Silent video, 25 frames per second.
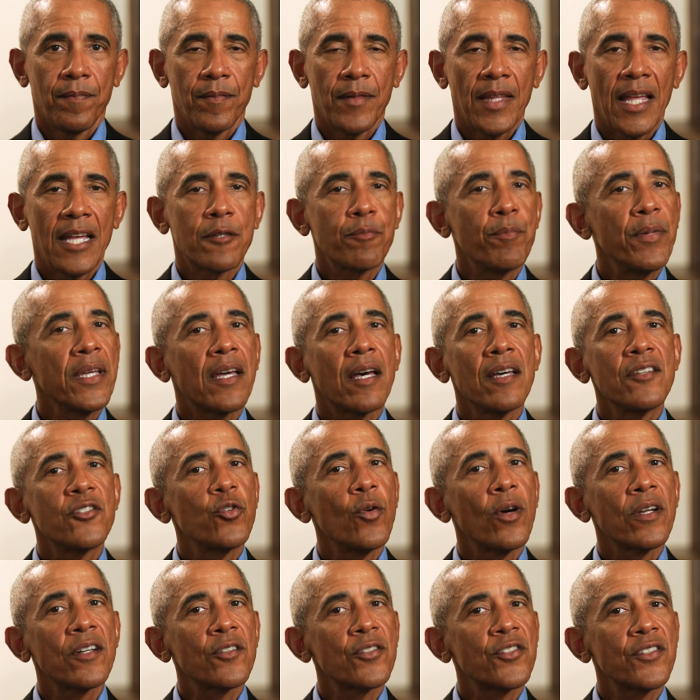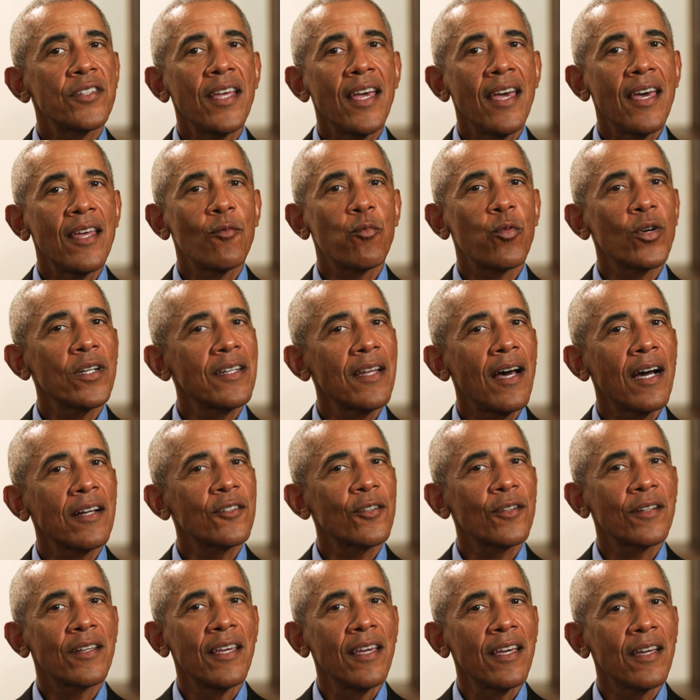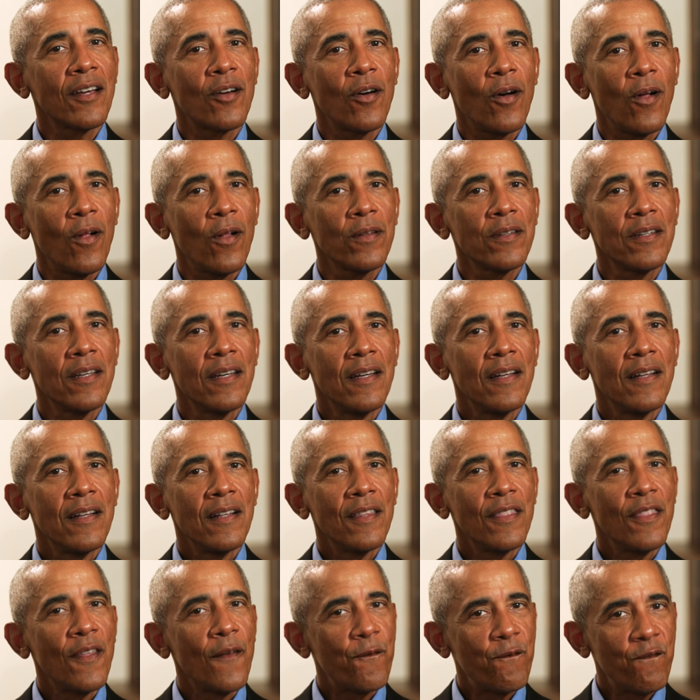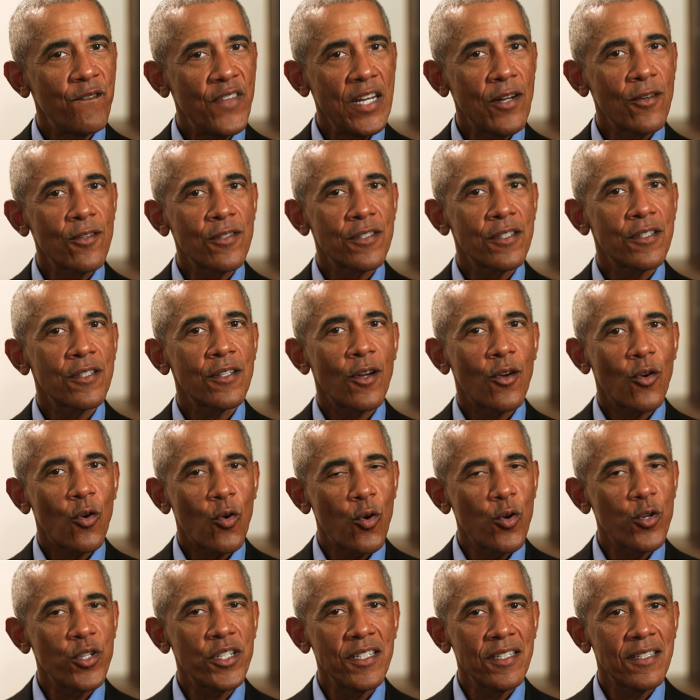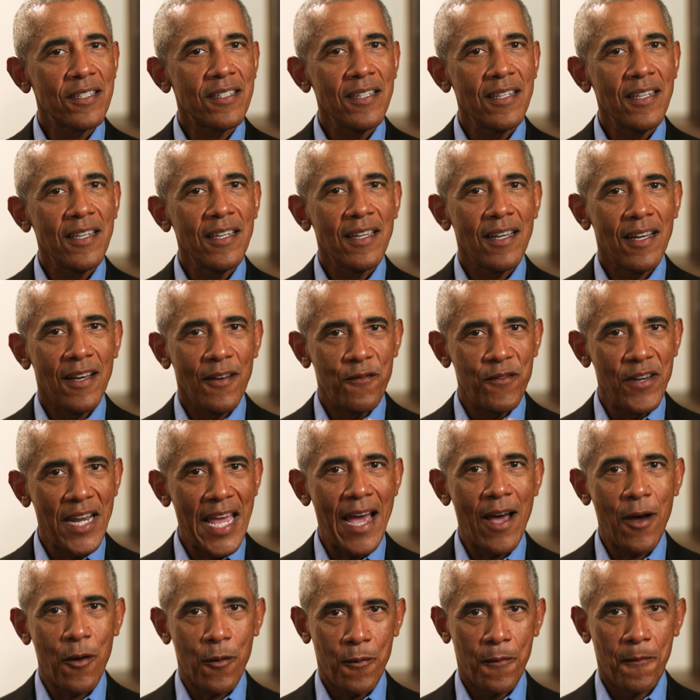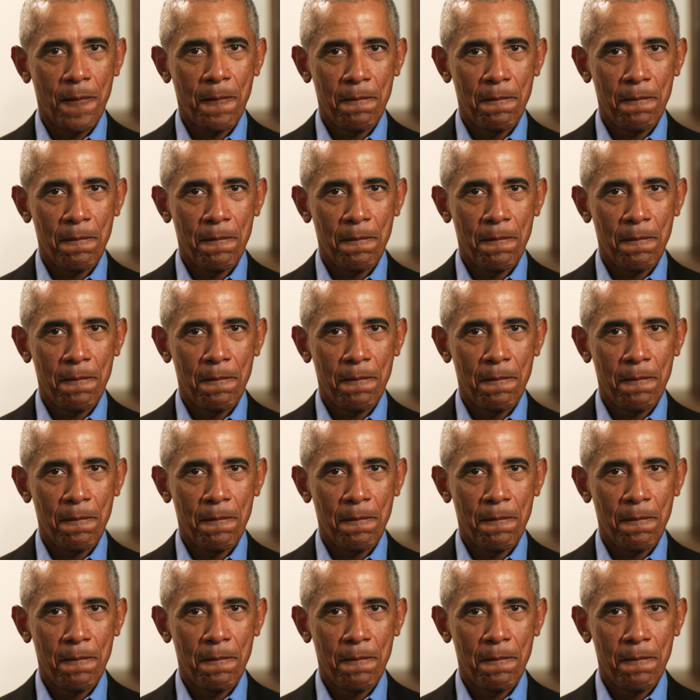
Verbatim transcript: That's because you understand what Dr. King called the fierce urgency of now.